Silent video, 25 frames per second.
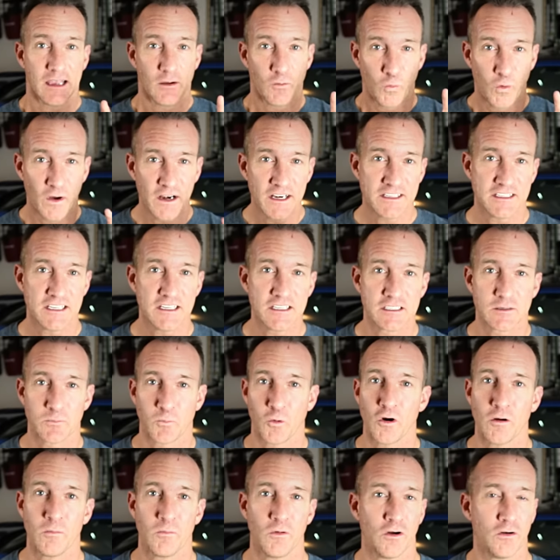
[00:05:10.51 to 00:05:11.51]
When it's in
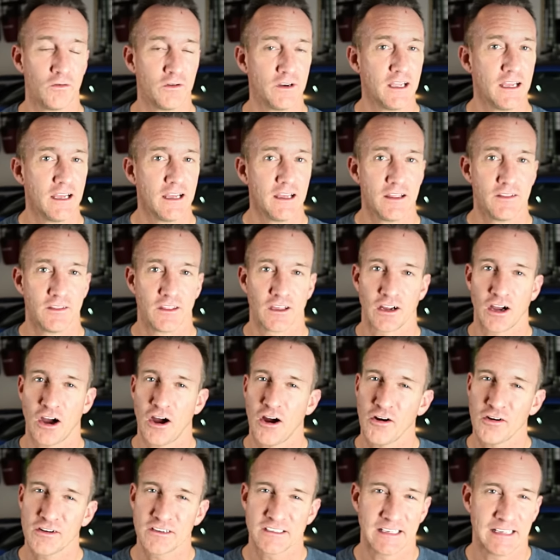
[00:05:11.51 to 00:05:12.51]
sport mode, the
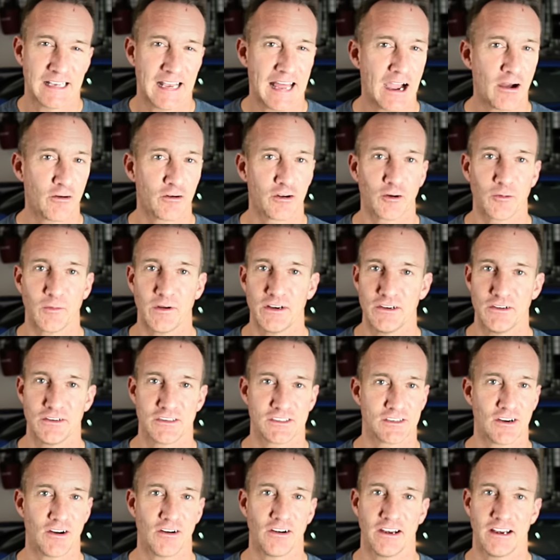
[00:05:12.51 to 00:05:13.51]
car is louder when you
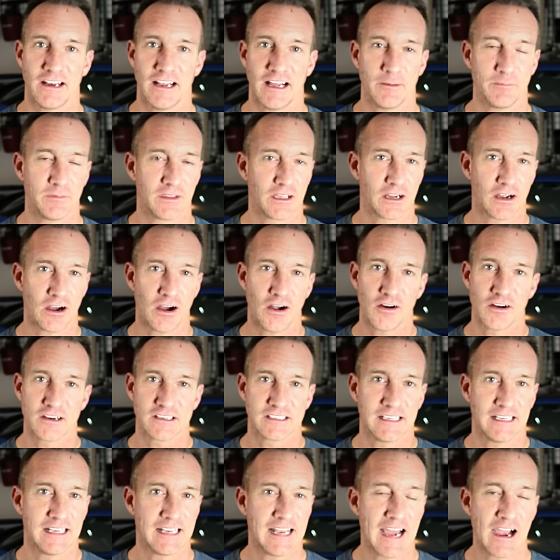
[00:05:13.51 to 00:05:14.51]
start it up. The car is
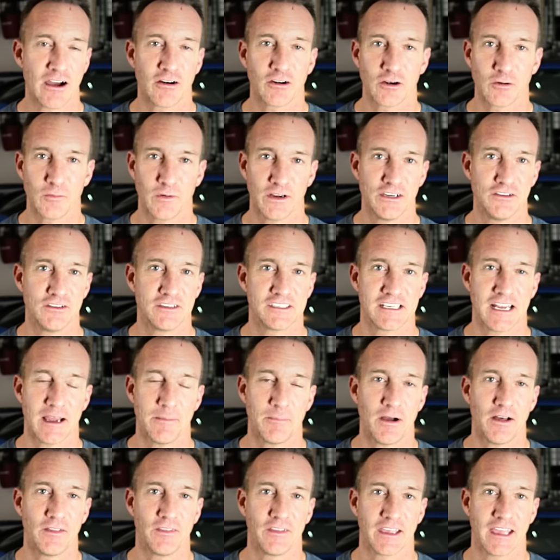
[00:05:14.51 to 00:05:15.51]
louder when you
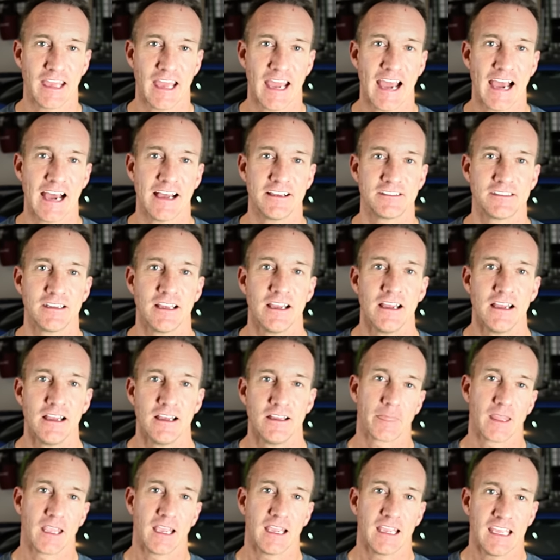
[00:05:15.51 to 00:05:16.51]
step on the gas.
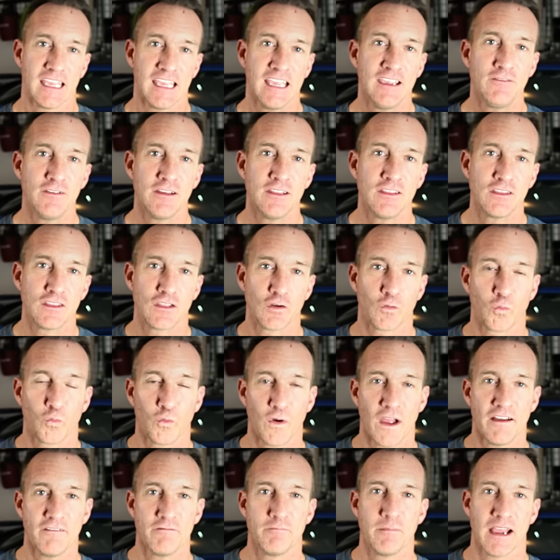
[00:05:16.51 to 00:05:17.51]
Even the
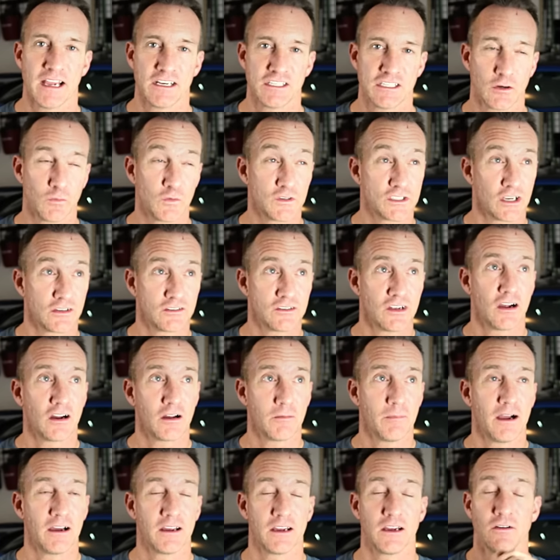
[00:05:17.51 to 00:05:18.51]
rev matching, which I'll talk
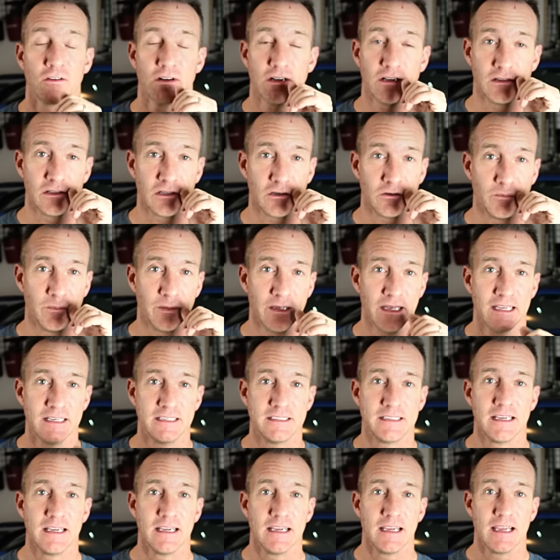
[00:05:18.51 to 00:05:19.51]
about here in a little
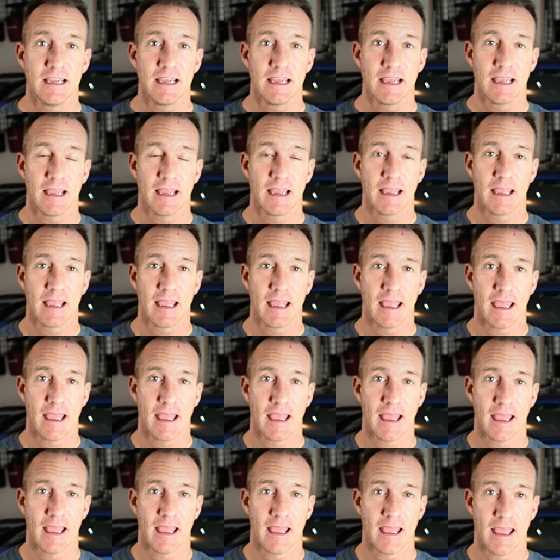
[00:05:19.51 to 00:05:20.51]
bit,
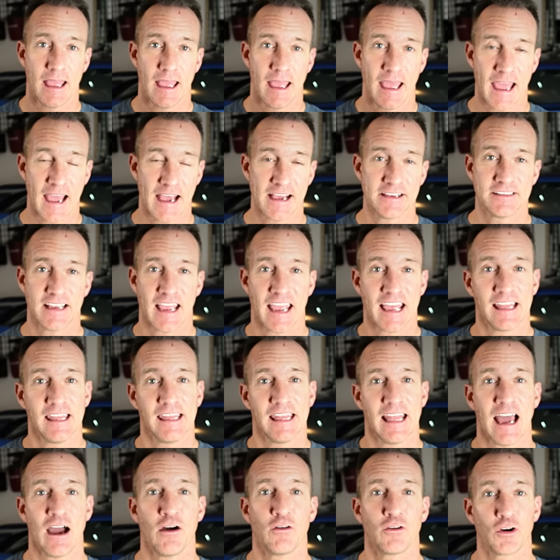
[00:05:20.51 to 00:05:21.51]
has a
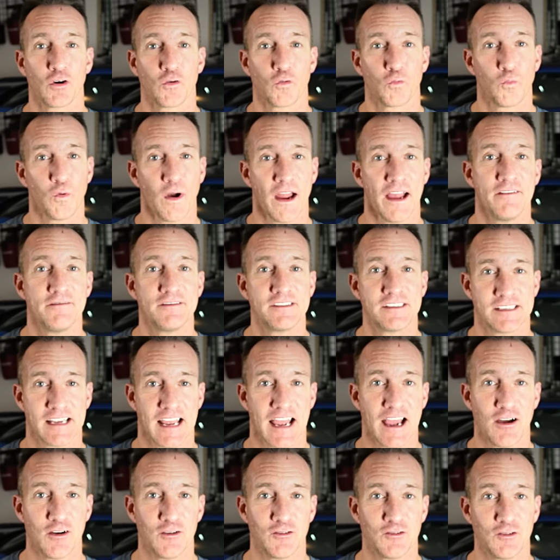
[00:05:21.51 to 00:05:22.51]
louder rev
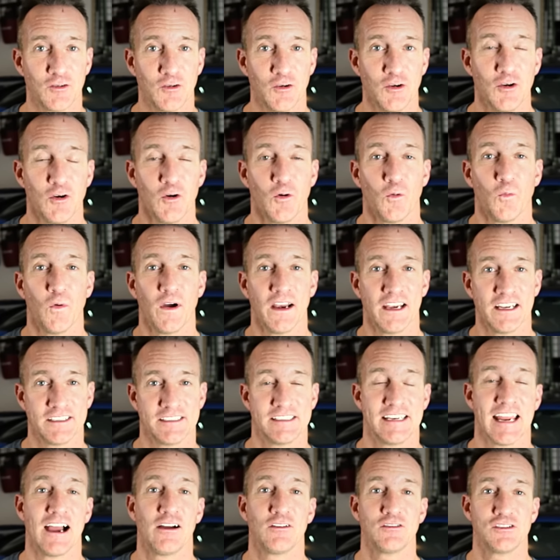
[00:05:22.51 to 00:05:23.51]
sound when it's
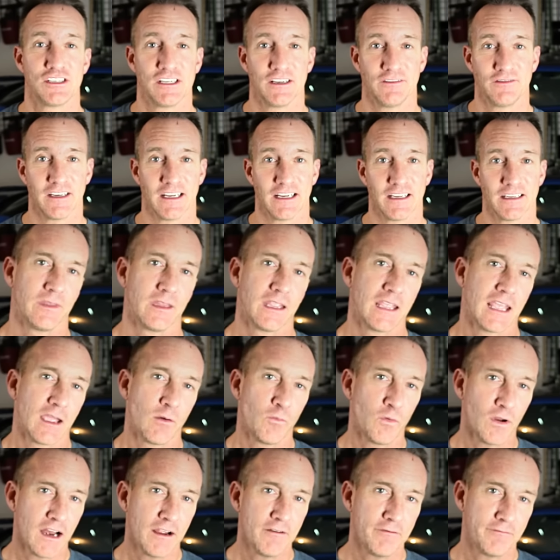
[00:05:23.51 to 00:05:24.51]
downshifting.
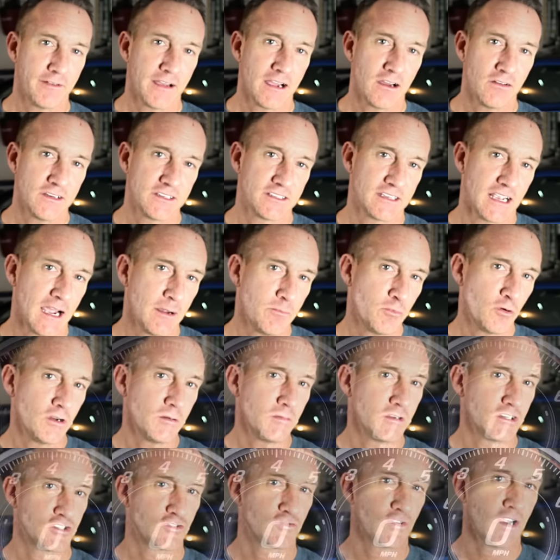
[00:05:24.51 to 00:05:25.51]
And what I've found is I pretty
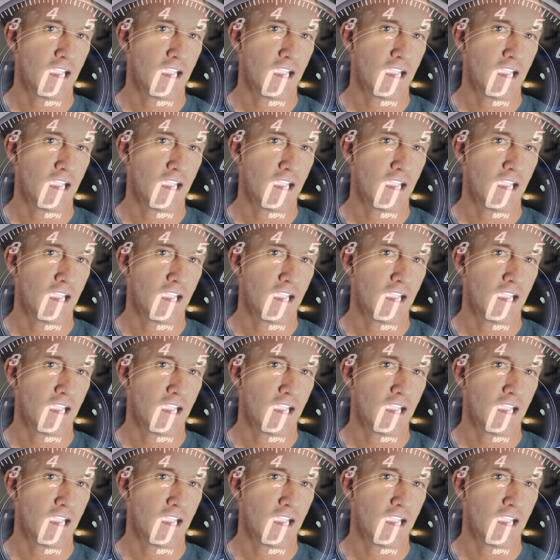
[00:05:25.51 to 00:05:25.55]
much